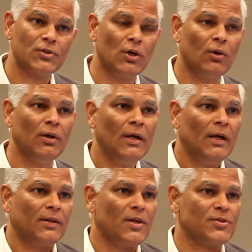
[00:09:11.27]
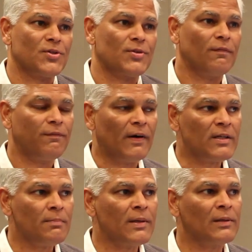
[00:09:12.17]
So there's this
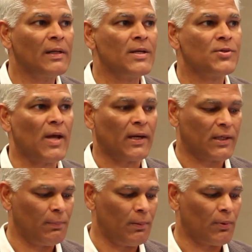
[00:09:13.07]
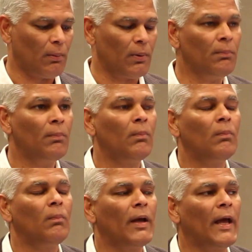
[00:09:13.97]
fundamentally intractable problem.
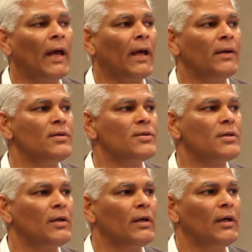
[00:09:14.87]
And